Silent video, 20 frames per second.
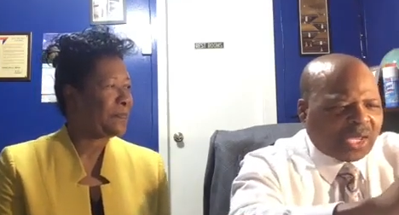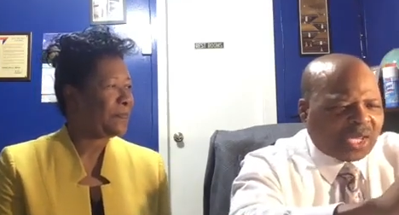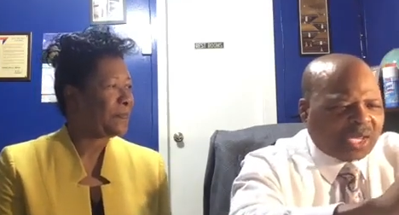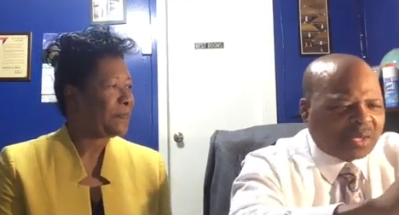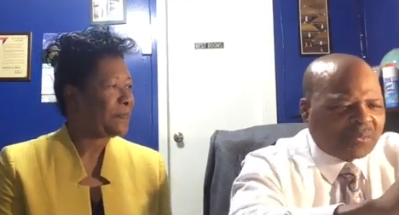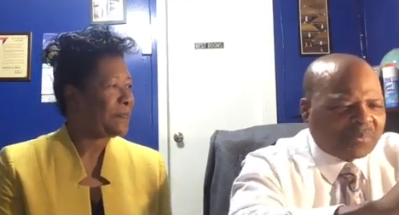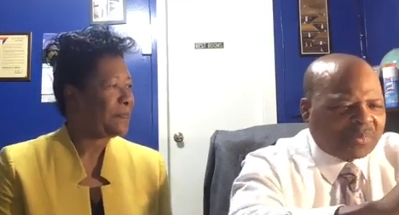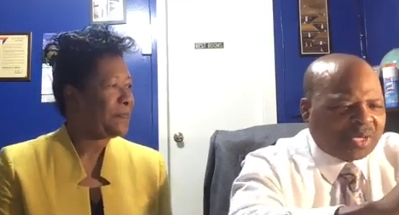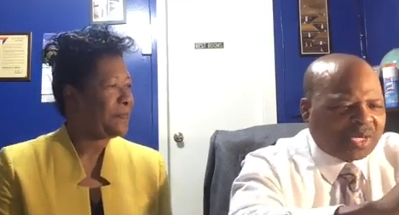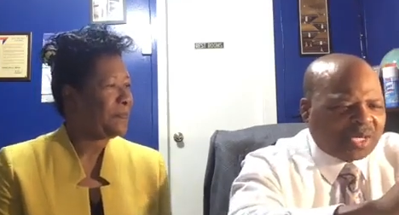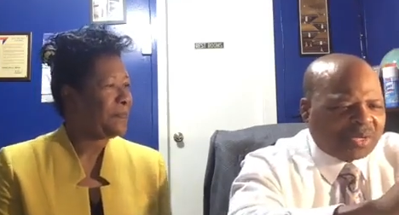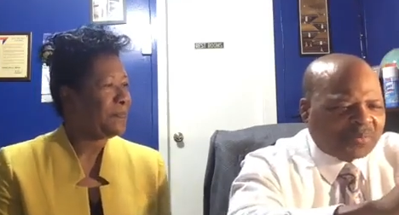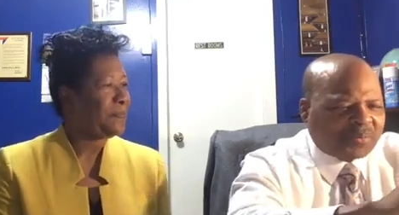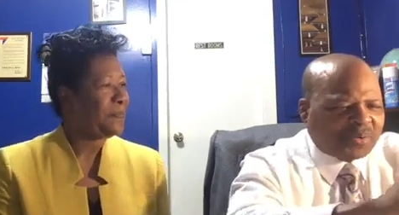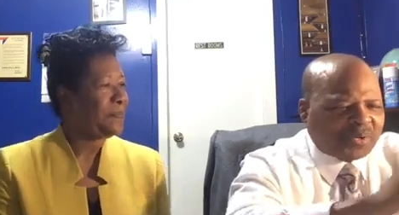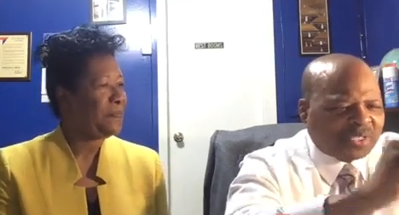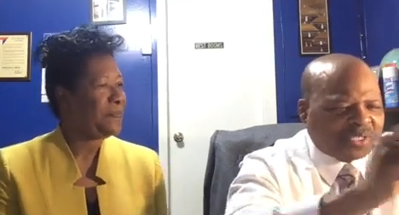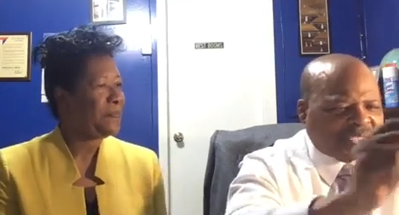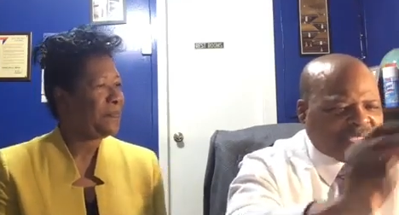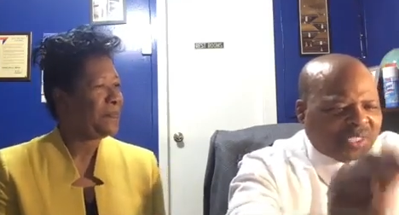Speaker 1: Amen.
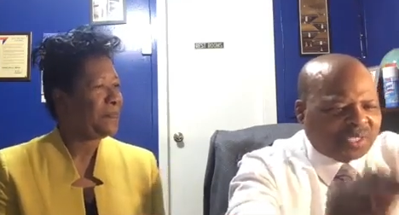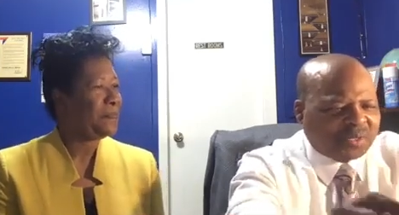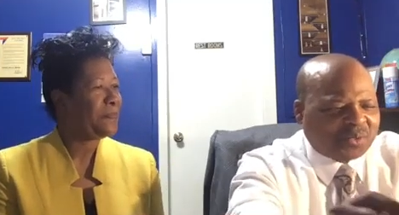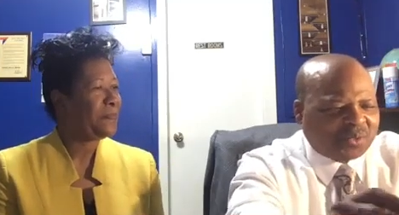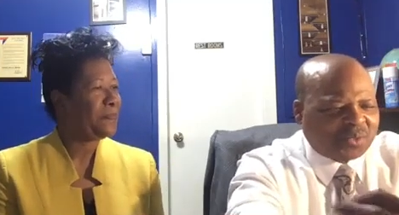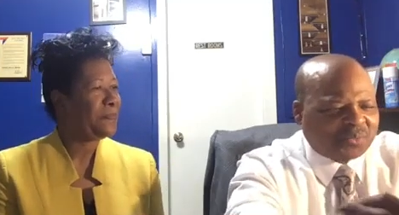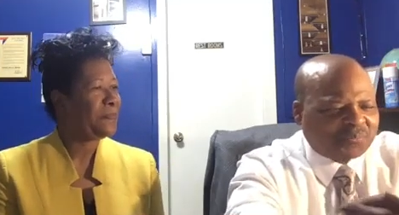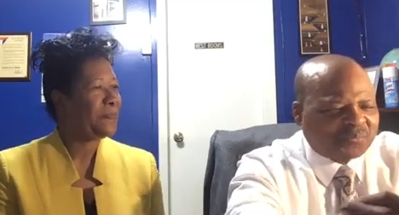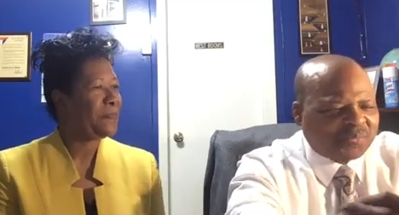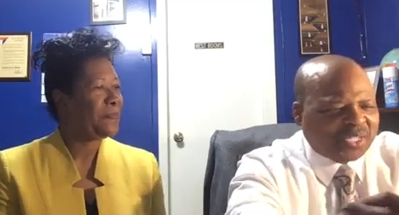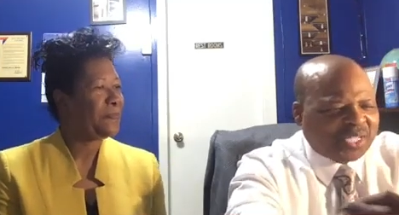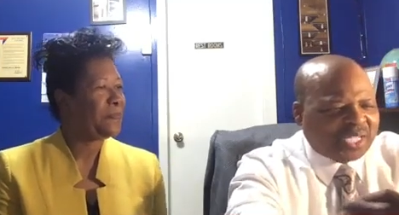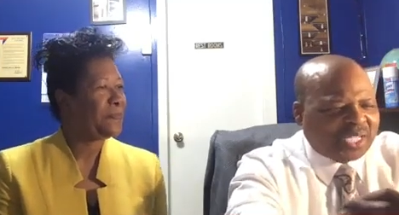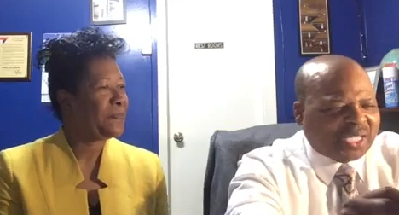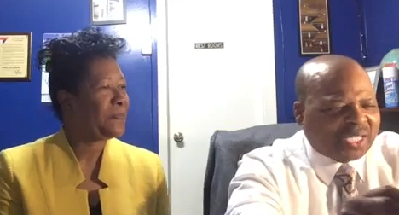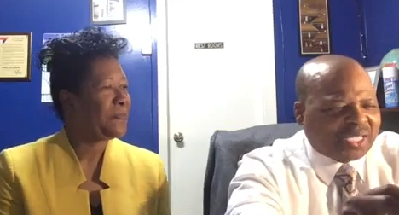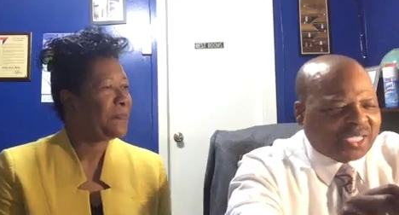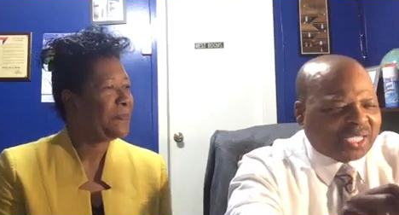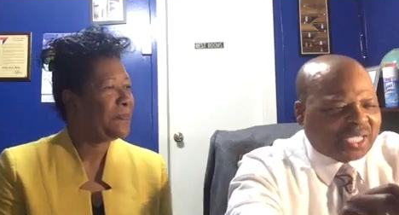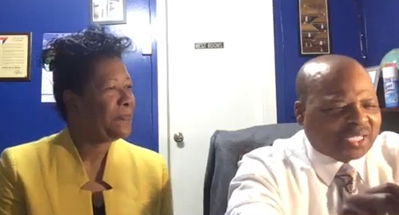Praise the Lord.
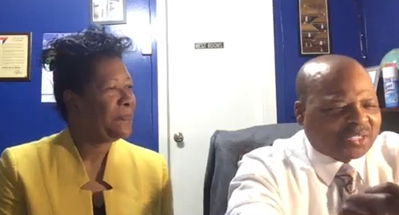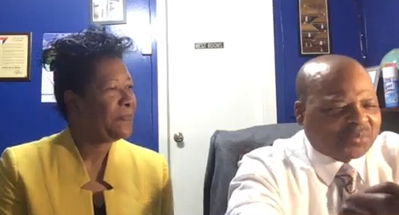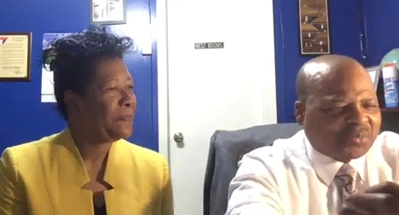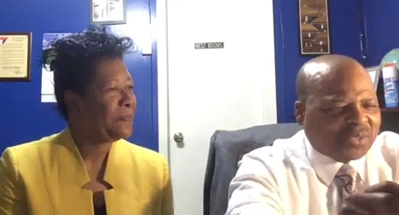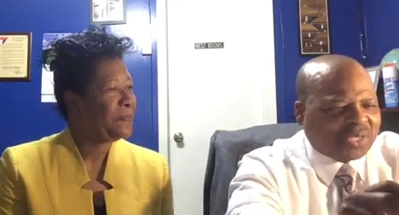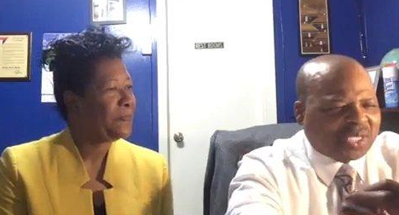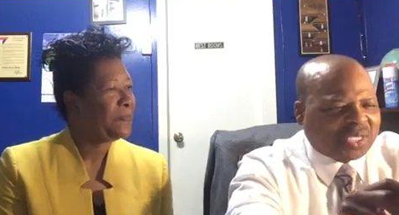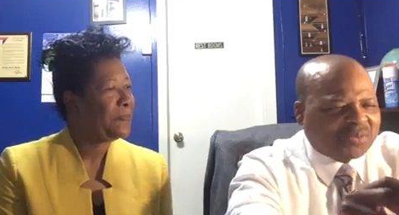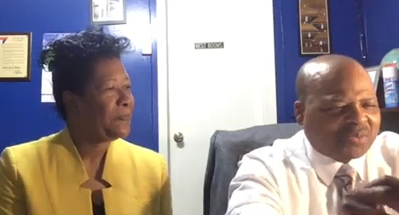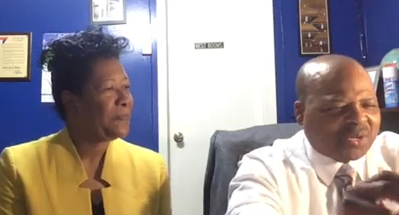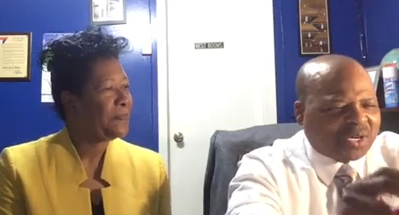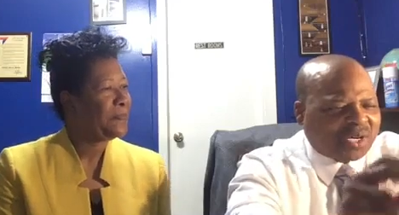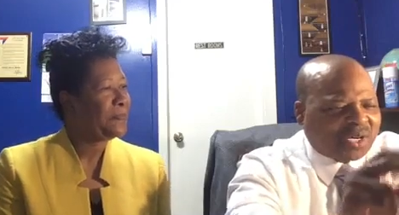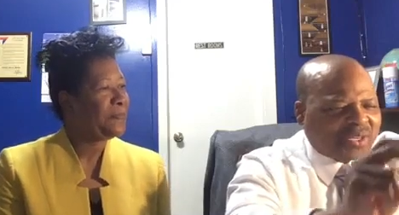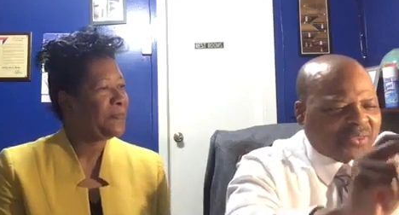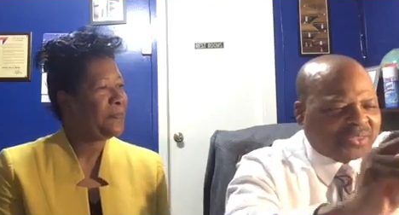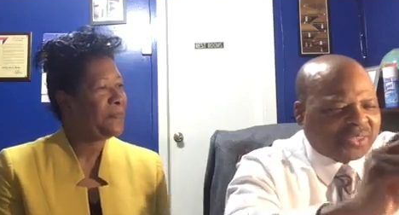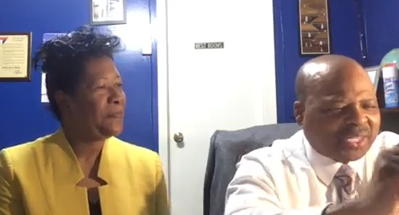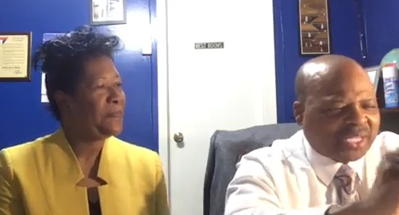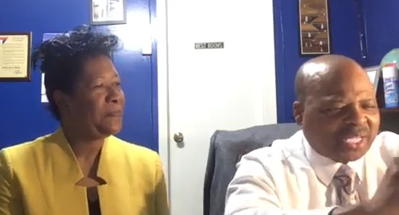Yes, we give
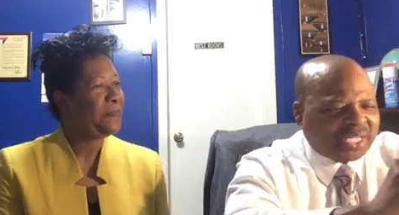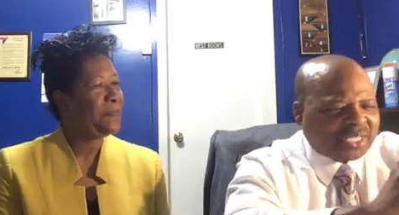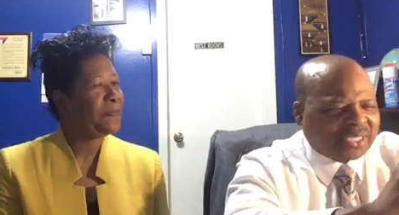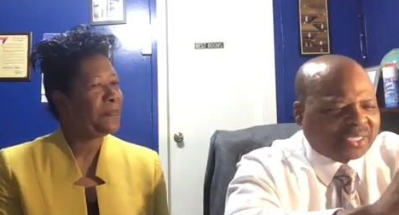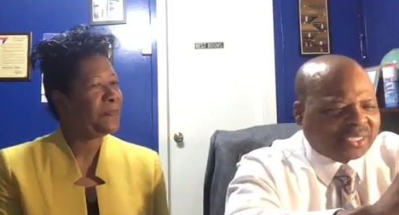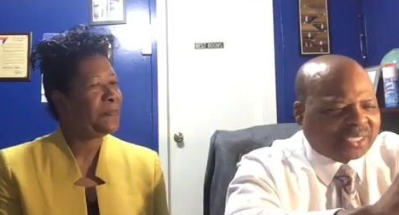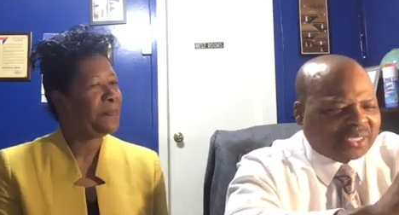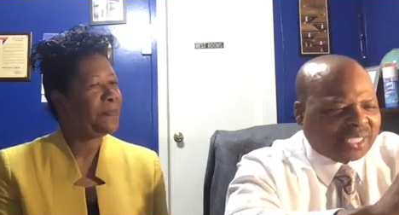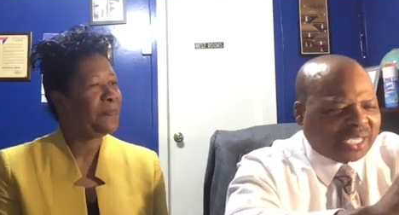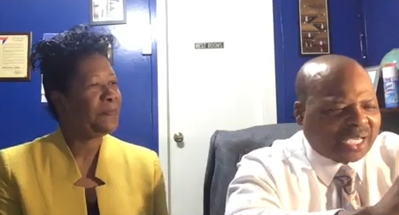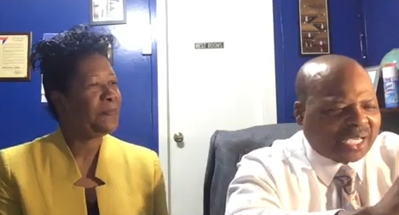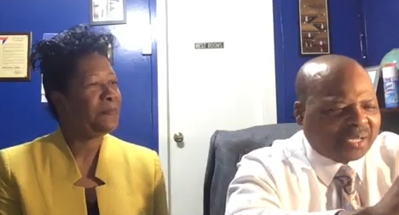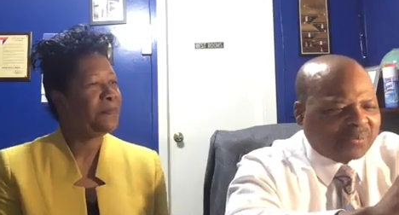God thanks.